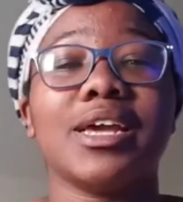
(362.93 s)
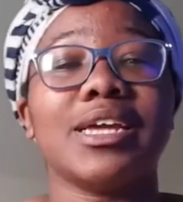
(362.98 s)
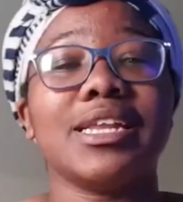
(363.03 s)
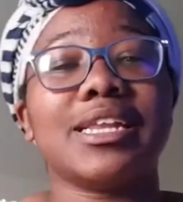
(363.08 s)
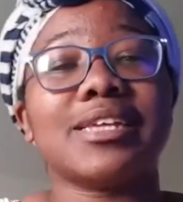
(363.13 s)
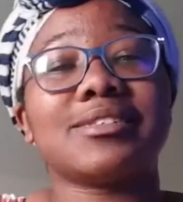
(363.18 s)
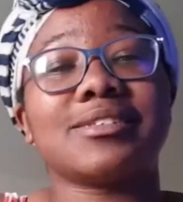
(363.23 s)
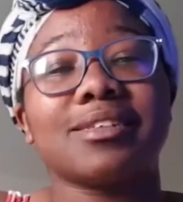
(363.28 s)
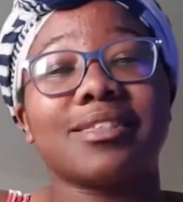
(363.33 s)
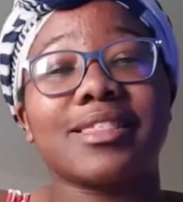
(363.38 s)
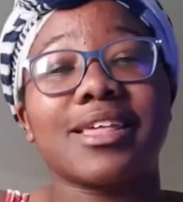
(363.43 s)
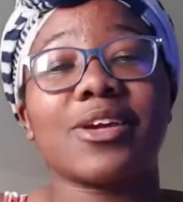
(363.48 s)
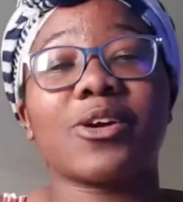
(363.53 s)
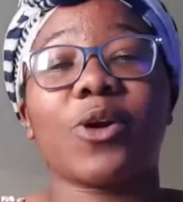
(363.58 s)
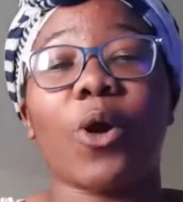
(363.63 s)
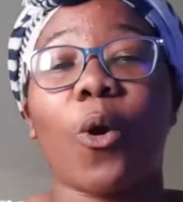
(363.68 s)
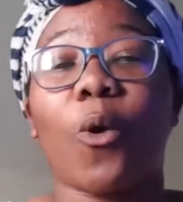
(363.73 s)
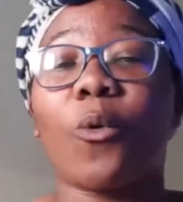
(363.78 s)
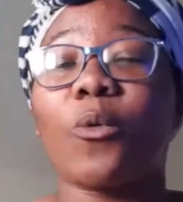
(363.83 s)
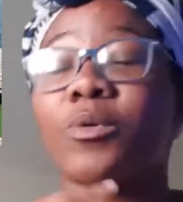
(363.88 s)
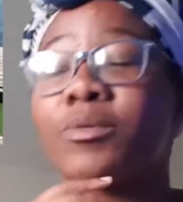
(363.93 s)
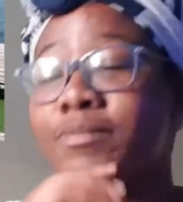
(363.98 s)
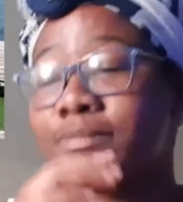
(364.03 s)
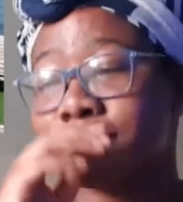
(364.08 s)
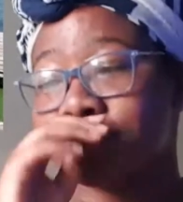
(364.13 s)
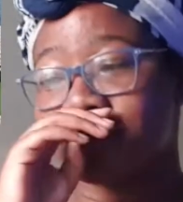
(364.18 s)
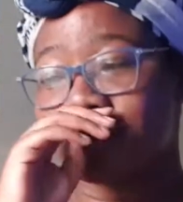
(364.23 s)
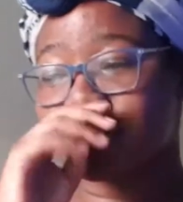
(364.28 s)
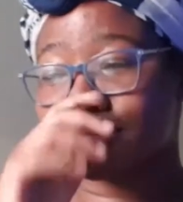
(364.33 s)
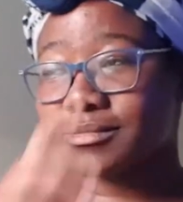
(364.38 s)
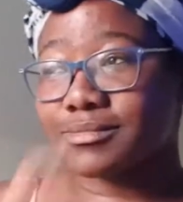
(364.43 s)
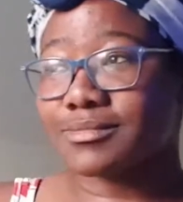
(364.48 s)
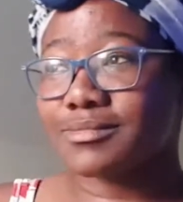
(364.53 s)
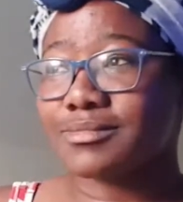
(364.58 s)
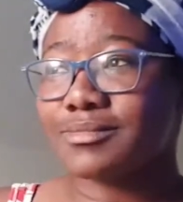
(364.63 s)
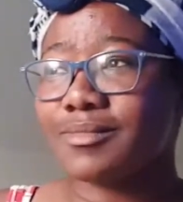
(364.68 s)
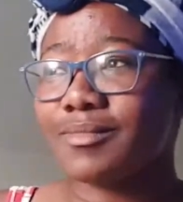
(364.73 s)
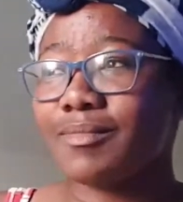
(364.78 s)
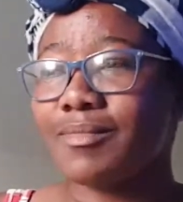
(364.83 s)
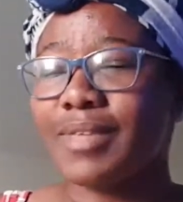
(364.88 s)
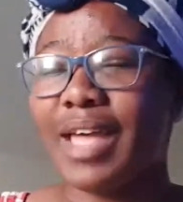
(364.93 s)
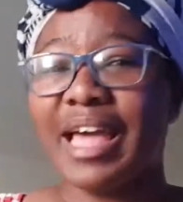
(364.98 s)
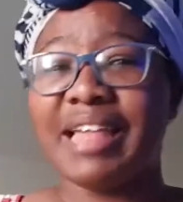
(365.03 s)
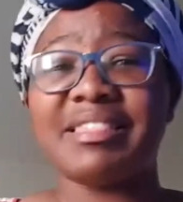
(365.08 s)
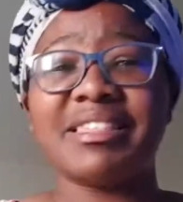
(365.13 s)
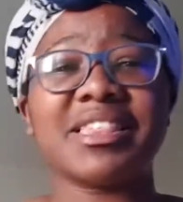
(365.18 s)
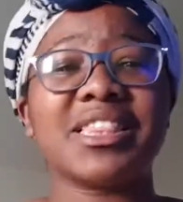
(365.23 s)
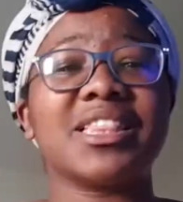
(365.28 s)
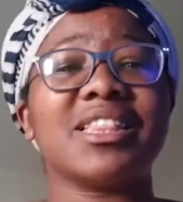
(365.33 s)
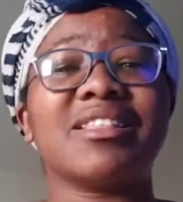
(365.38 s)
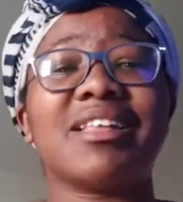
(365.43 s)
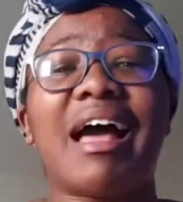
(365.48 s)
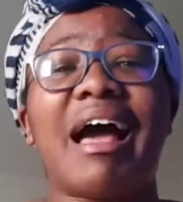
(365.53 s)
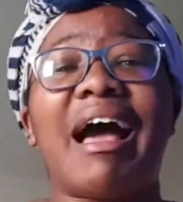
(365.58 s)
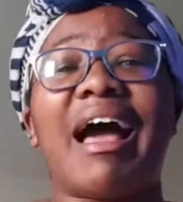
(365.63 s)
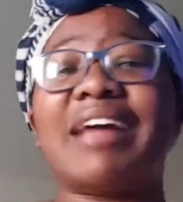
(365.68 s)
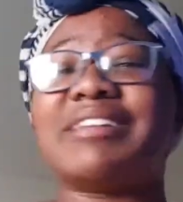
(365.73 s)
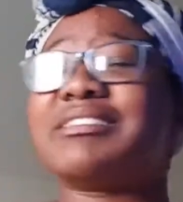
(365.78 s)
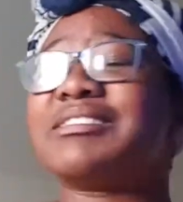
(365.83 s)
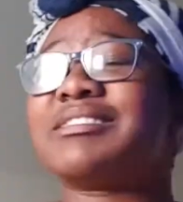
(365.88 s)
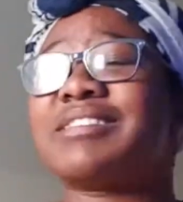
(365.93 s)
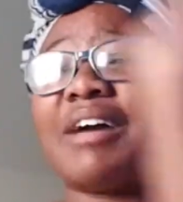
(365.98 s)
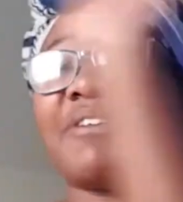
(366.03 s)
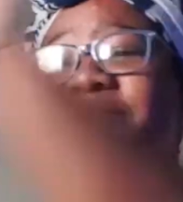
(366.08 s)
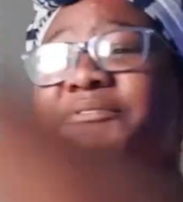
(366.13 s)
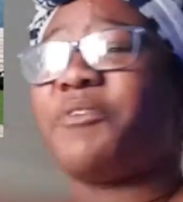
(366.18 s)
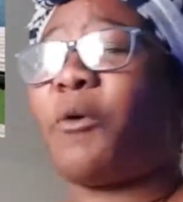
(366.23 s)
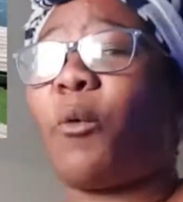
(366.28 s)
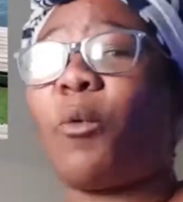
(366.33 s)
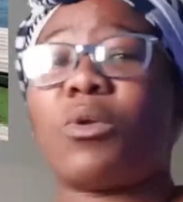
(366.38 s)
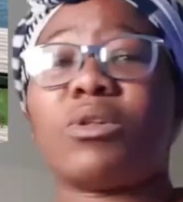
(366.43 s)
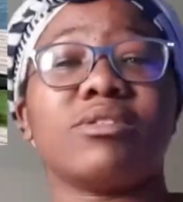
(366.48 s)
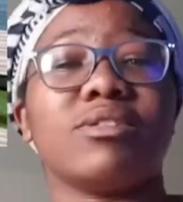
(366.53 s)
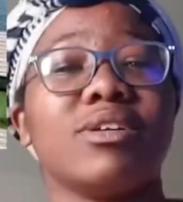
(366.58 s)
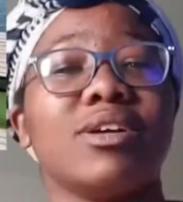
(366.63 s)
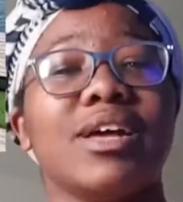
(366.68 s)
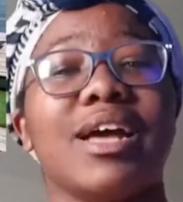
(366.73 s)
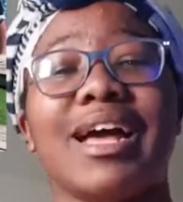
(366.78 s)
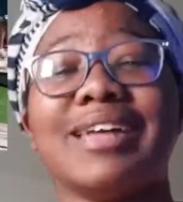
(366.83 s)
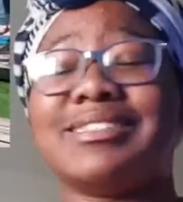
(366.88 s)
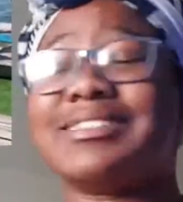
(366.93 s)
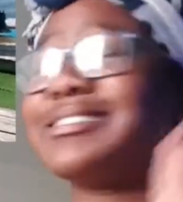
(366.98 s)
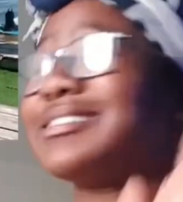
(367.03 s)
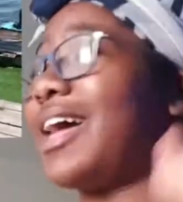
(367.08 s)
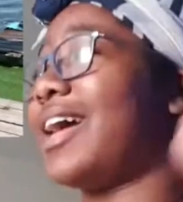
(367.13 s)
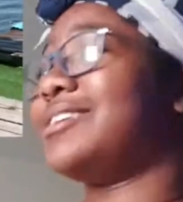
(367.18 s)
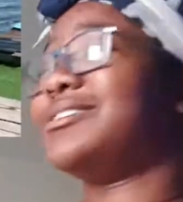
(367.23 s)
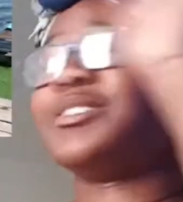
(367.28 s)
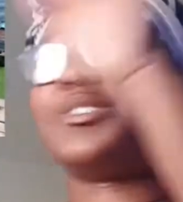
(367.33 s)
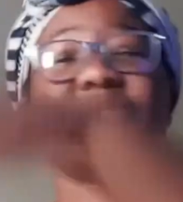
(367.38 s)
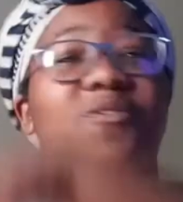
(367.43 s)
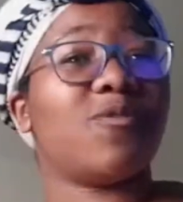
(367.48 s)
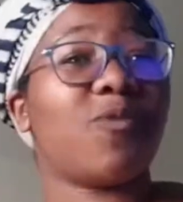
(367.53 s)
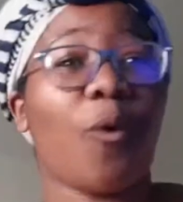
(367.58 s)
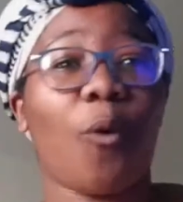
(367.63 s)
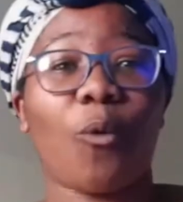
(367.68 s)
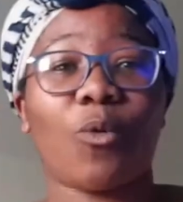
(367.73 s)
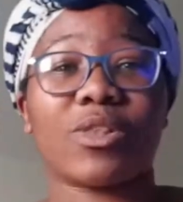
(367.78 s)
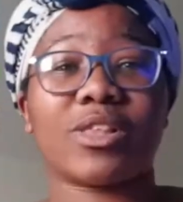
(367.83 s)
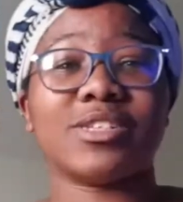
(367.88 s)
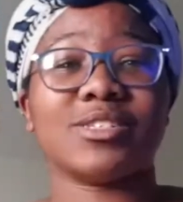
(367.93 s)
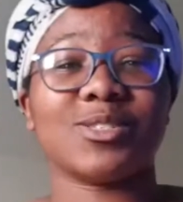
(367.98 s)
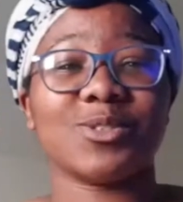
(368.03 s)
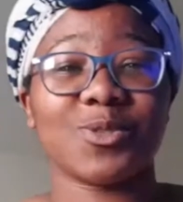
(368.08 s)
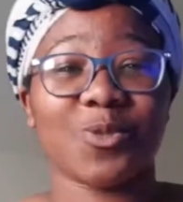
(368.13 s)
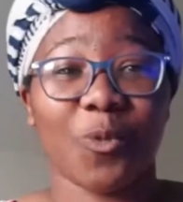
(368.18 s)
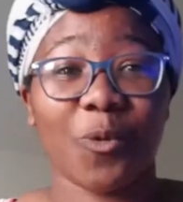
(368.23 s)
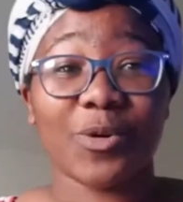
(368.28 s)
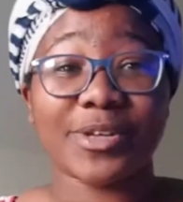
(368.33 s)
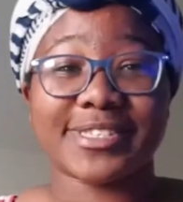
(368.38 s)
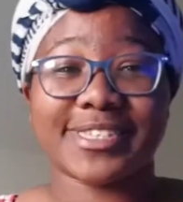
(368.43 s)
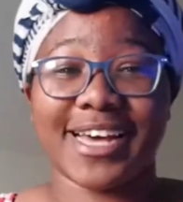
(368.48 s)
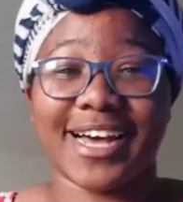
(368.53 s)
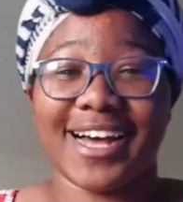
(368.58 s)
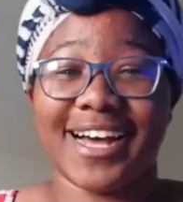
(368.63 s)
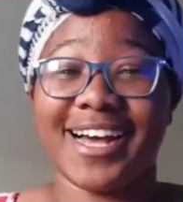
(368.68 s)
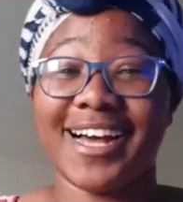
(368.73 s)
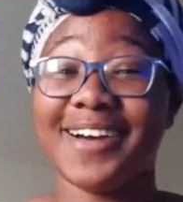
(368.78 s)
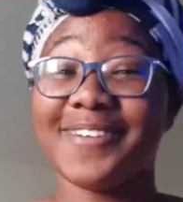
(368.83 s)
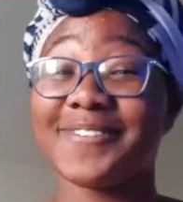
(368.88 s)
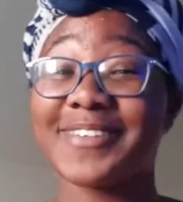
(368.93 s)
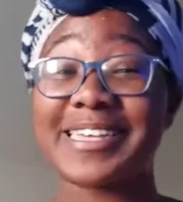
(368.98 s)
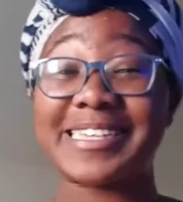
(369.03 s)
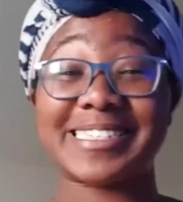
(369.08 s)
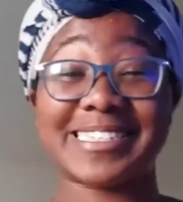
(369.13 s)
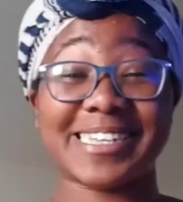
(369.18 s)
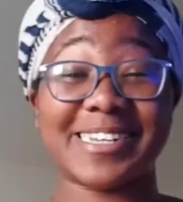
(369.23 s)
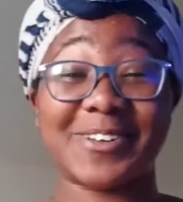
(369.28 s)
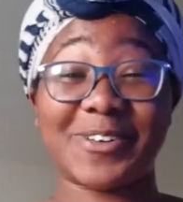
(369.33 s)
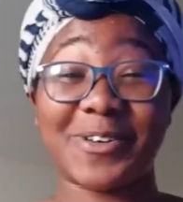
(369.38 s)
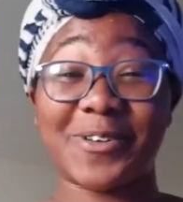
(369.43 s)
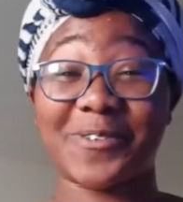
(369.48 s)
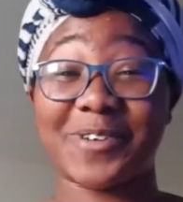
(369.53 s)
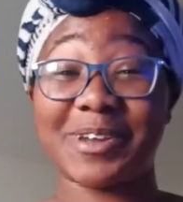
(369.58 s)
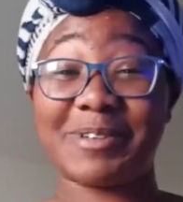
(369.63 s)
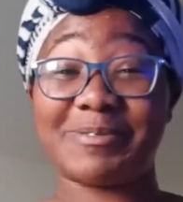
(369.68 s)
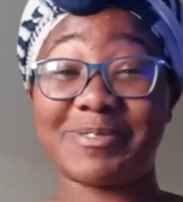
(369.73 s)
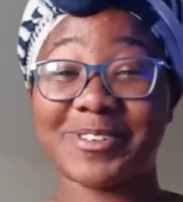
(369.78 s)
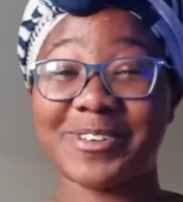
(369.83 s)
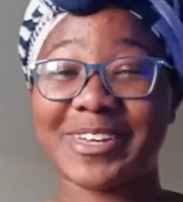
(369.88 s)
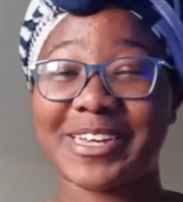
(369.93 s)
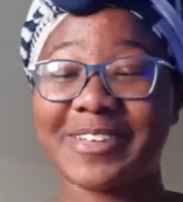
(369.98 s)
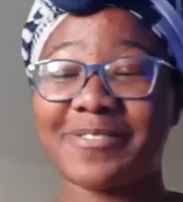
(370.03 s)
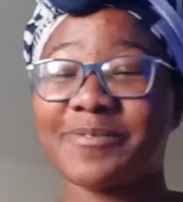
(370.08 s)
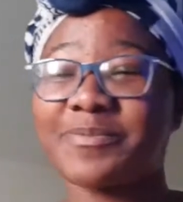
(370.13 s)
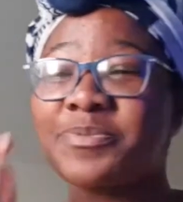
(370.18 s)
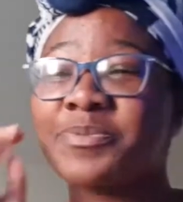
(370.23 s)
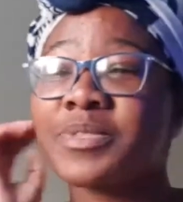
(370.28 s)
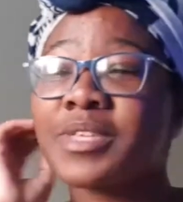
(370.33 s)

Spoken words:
He lets the thing go, and then I fall. I just fall into the water because I don't know what I'm doing.